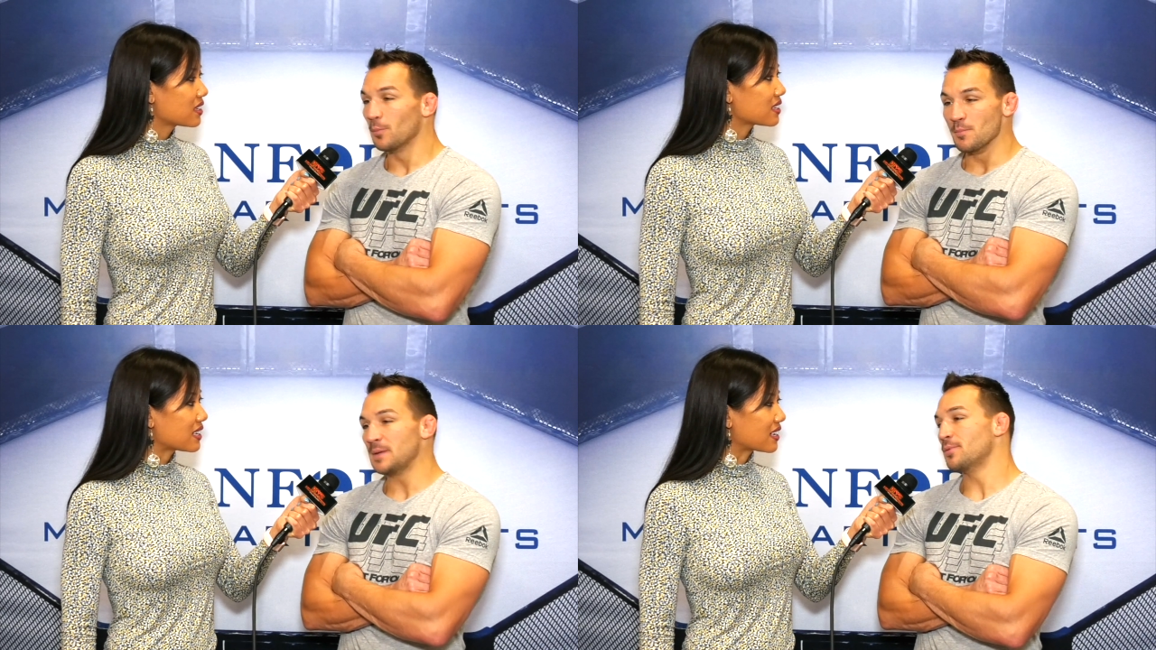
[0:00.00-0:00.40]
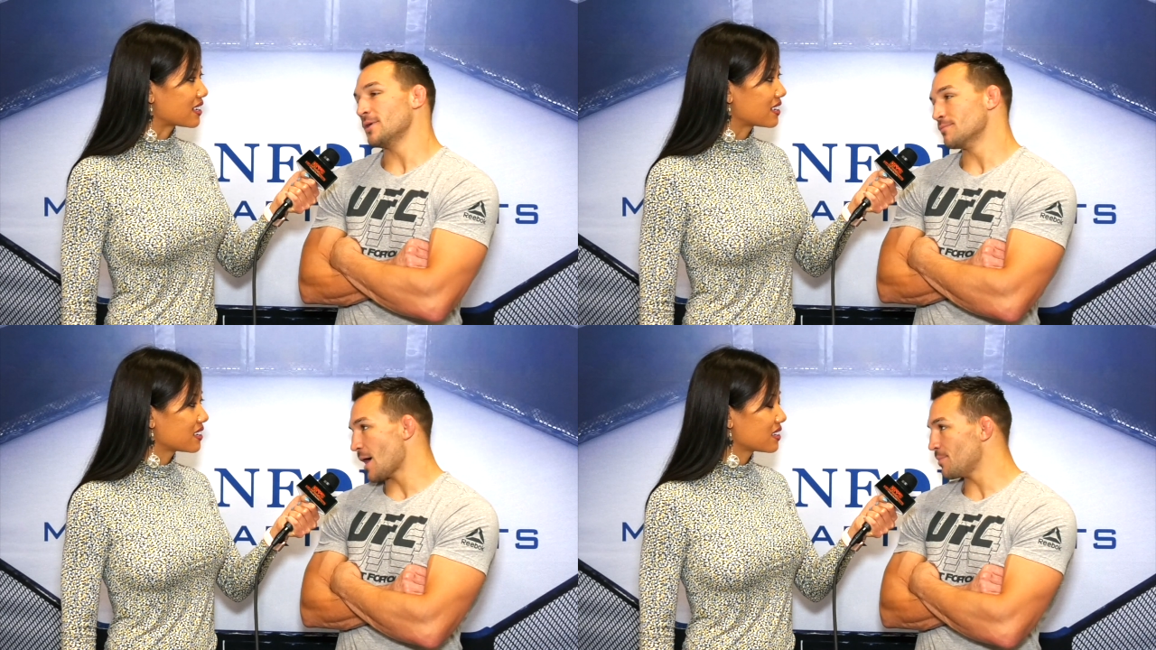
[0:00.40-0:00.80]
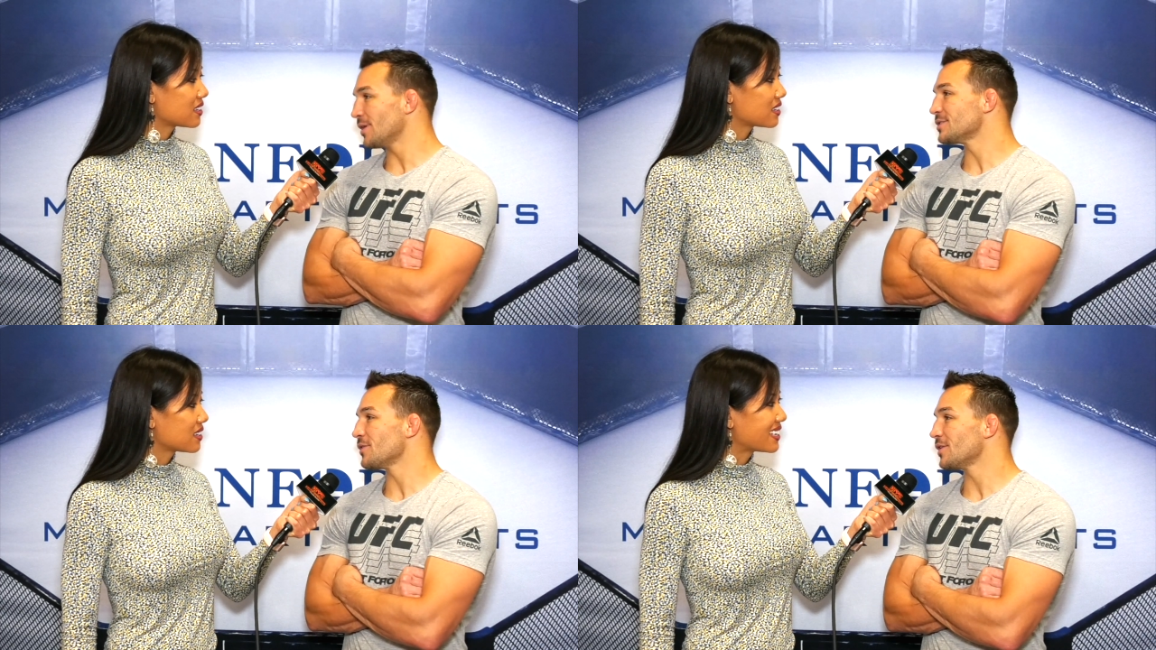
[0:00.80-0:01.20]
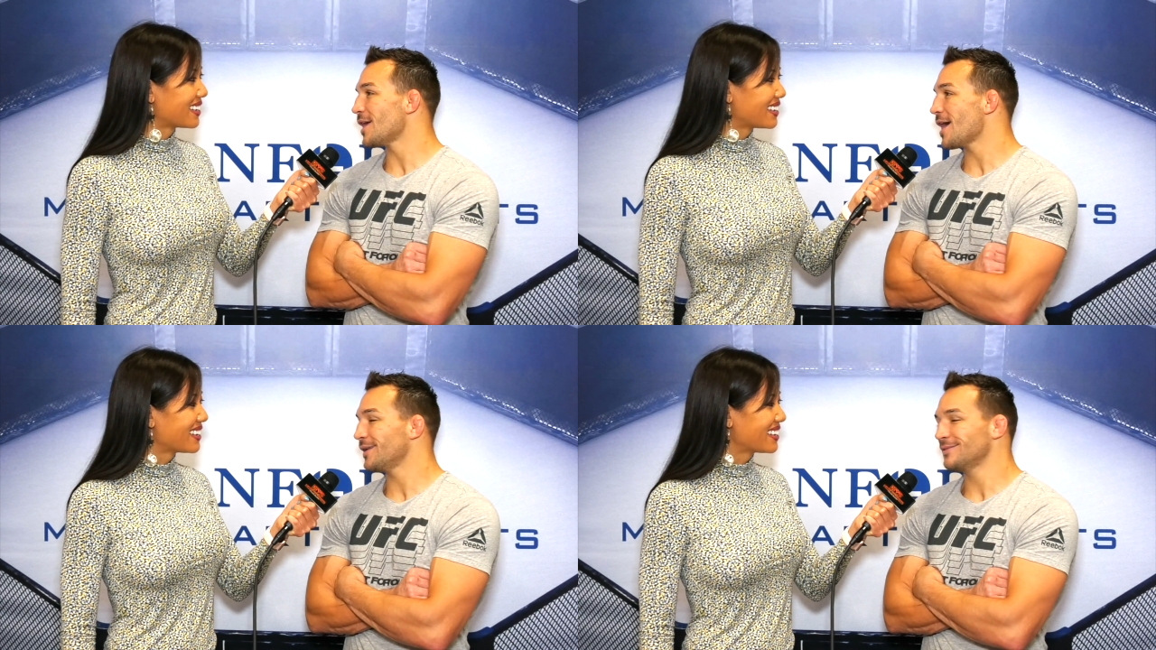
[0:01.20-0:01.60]
Speaker 1: me putting my belt on the
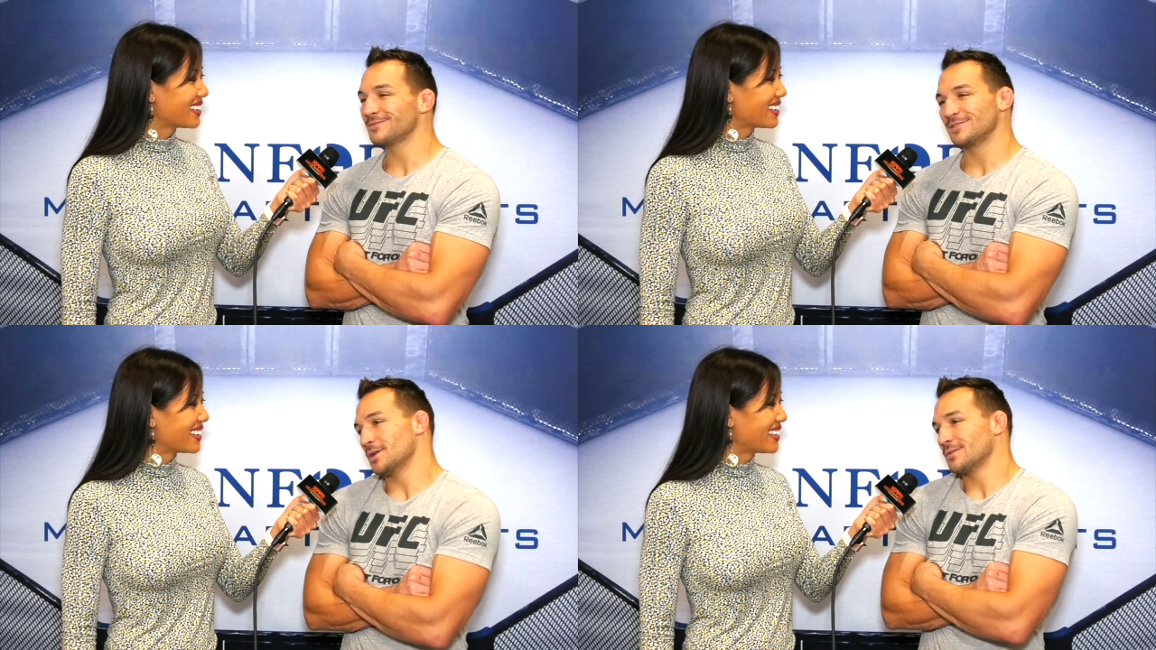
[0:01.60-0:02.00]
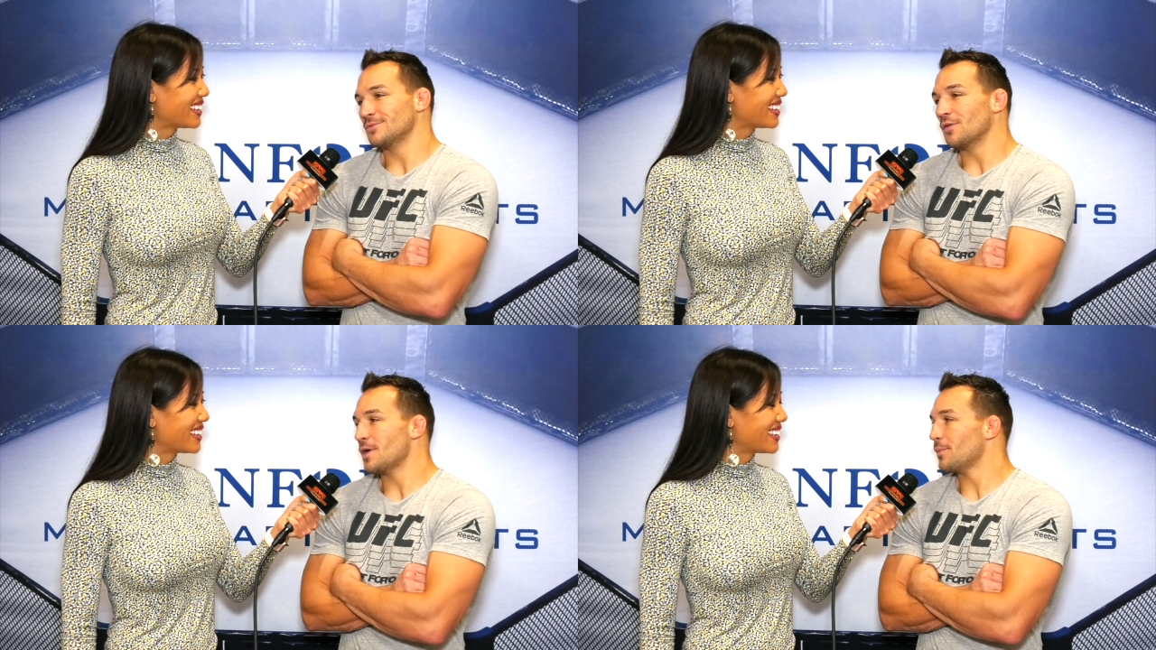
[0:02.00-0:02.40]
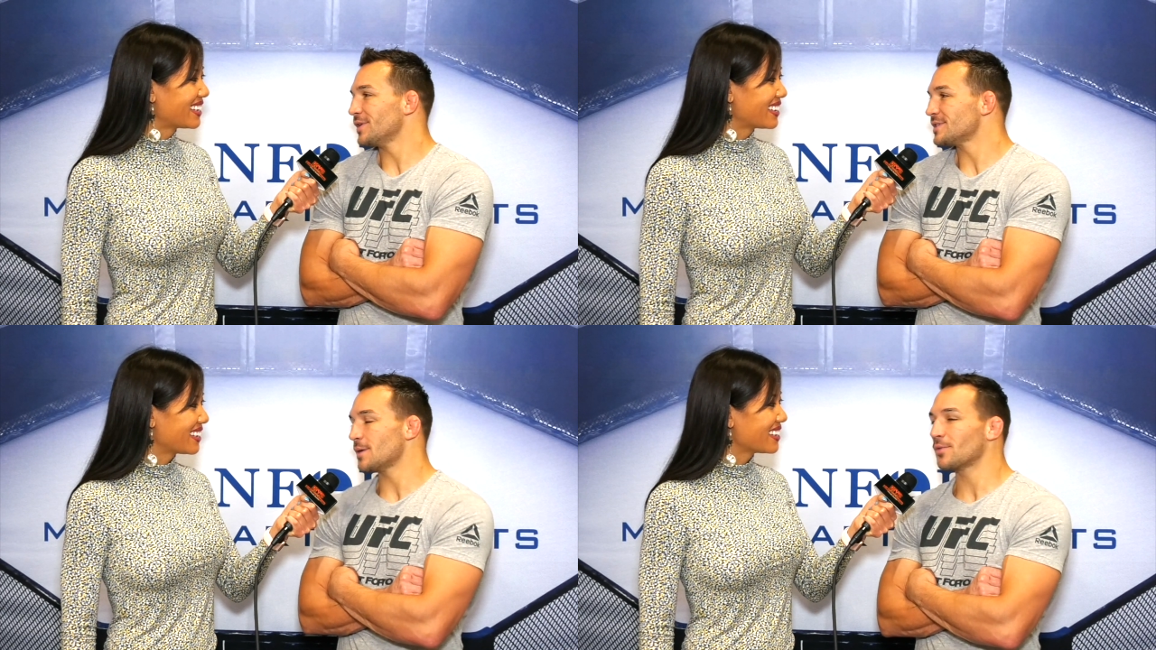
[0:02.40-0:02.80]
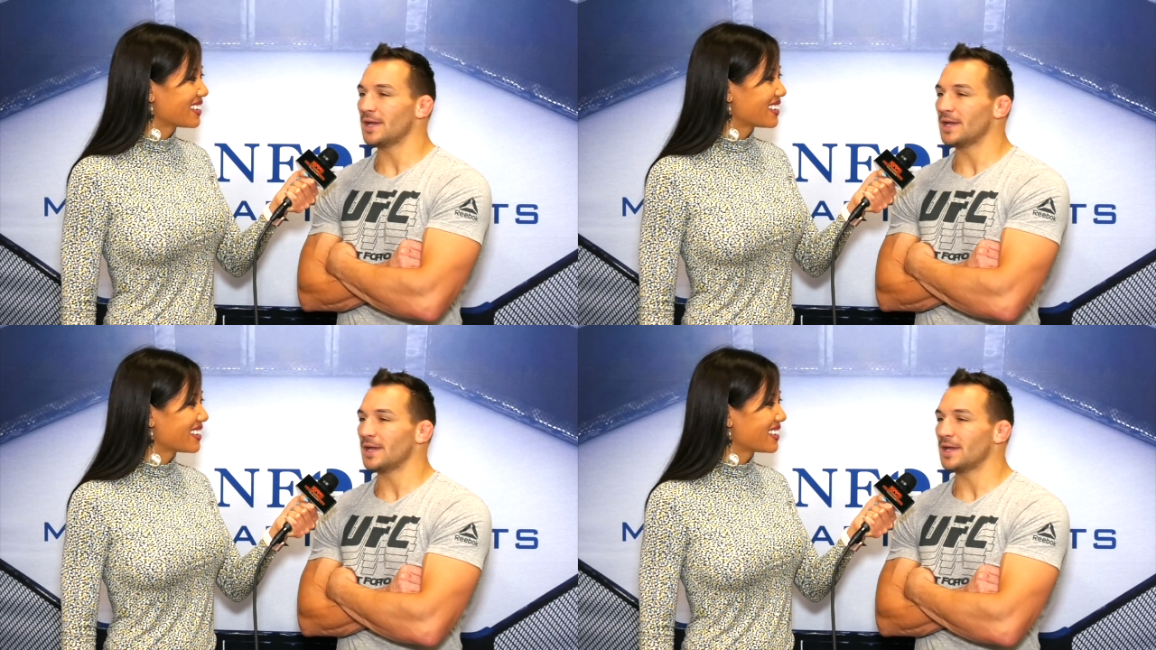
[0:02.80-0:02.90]
line, you know, November, December,